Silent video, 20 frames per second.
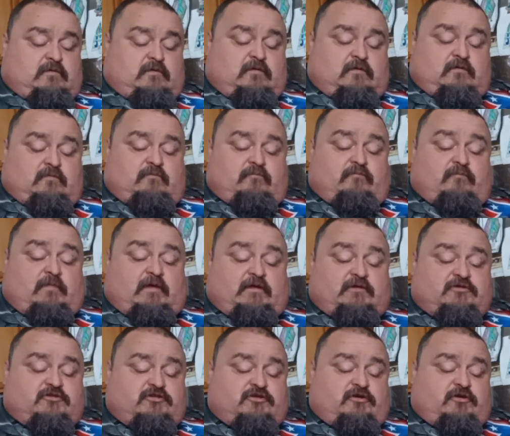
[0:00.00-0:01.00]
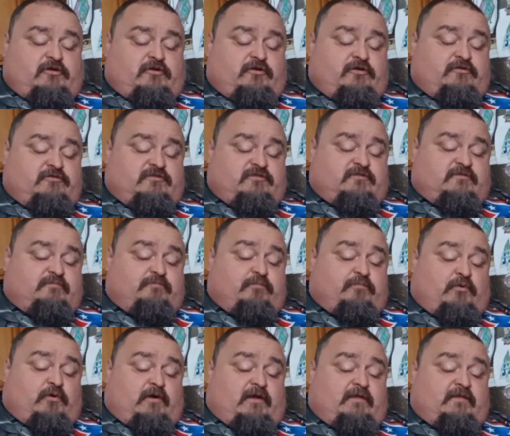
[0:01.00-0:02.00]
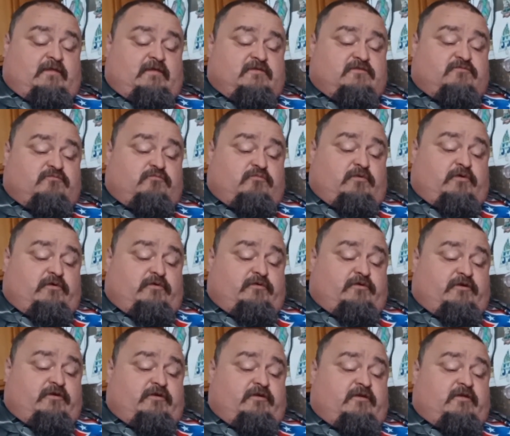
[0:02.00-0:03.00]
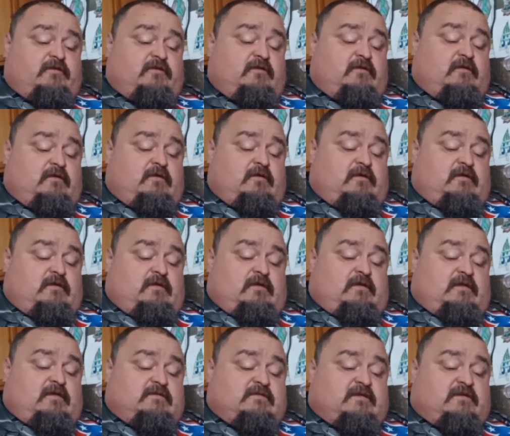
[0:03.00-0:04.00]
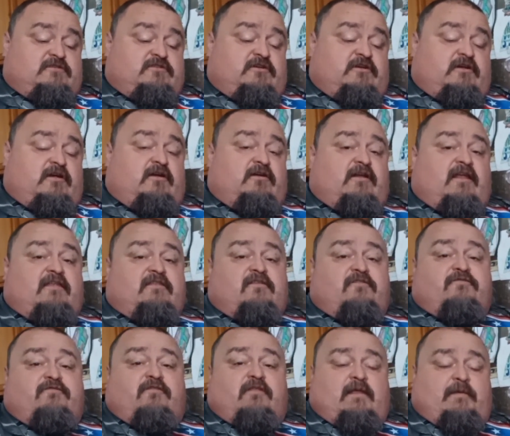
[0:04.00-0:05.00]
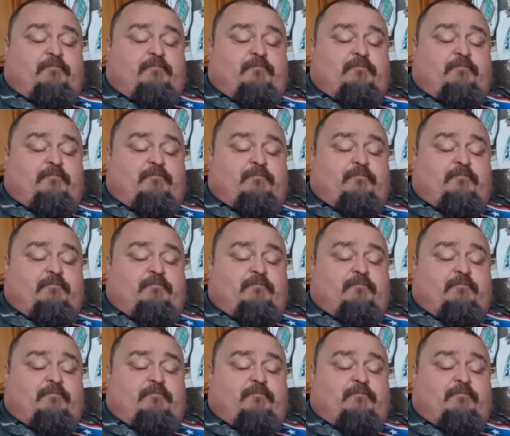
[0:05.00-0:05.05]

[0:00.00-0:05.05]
make sure you spray this real good is because you're gonna have to flip it.